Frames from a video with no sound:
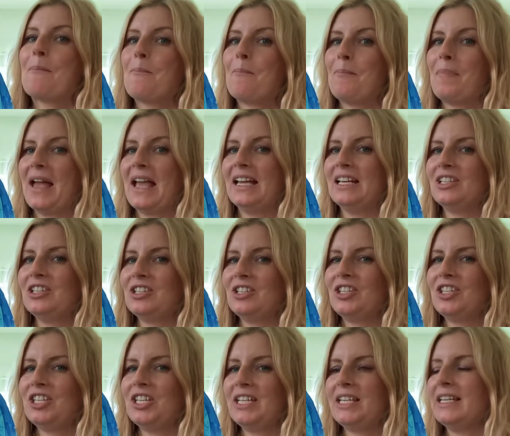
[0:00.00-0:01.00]

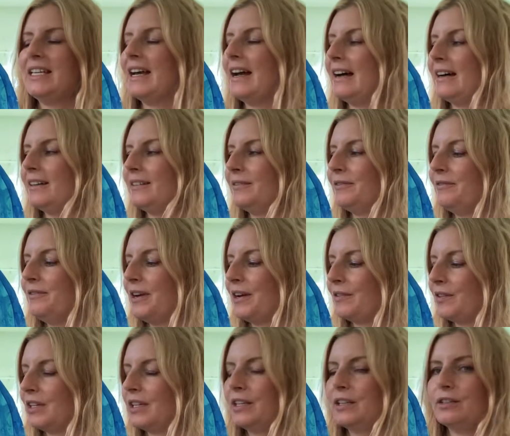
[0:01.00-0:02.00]
Pangea,
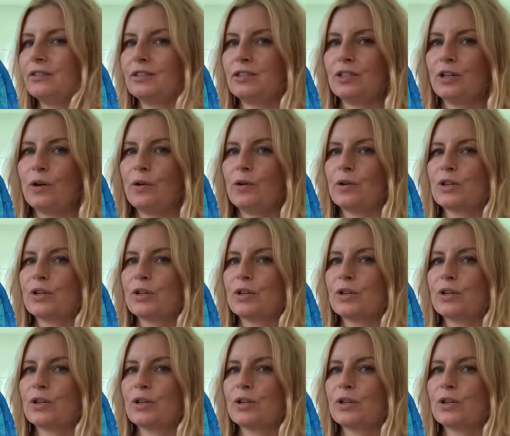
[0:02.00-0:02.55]
very good, or